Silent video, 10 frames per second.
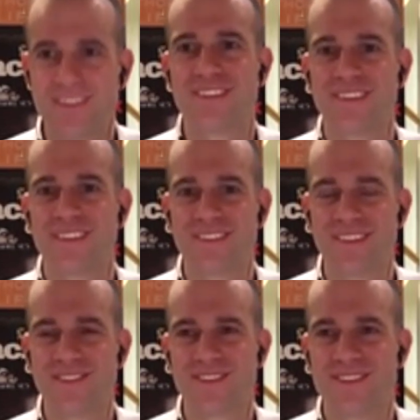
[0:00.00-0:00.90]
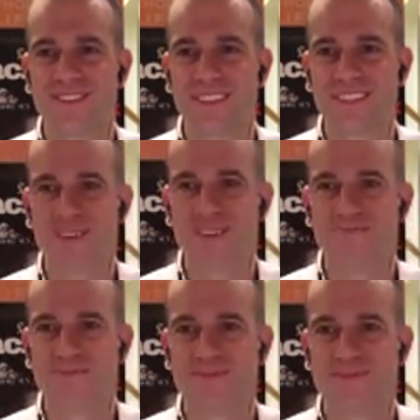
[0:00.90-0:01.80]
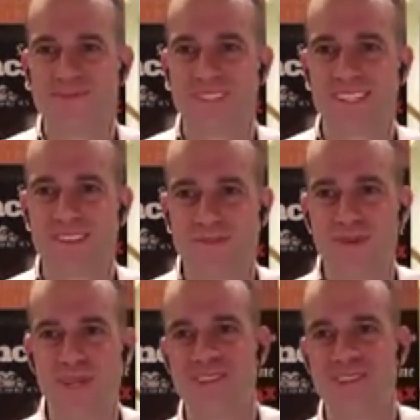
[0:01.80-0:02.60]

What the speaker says: Sounds good. Thanks, Sam. Thanks, everybody.